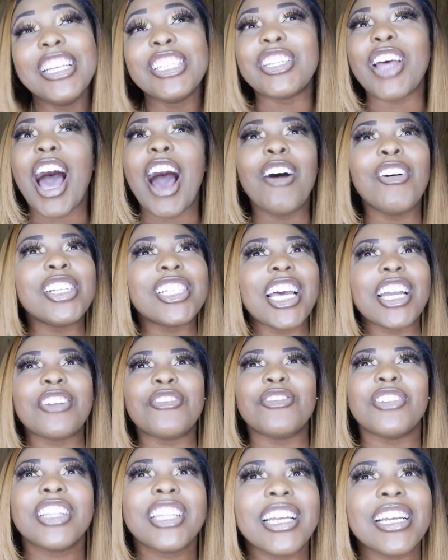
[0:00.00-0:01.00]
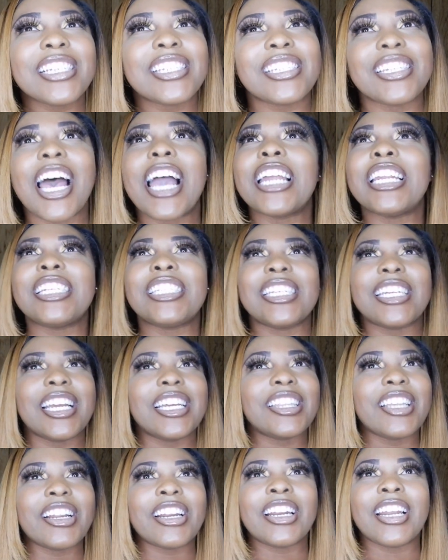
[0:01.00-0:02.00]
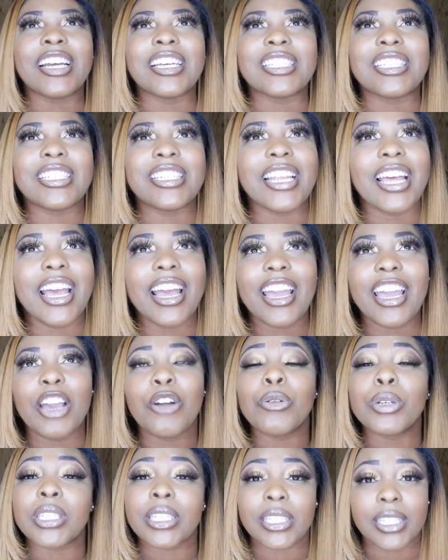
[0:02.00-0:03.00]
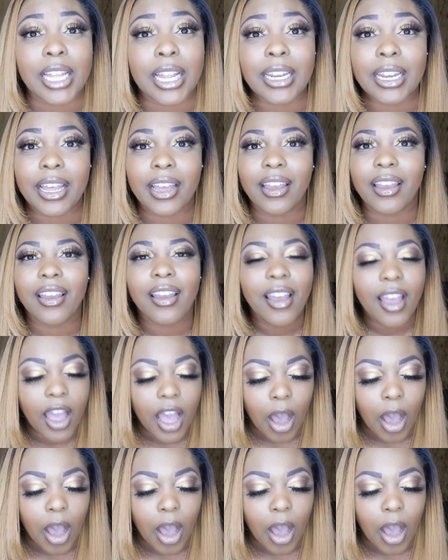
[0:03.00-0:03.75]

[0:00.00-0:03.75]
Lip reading: So I was like really excited to get there the next day. It was a Sunday.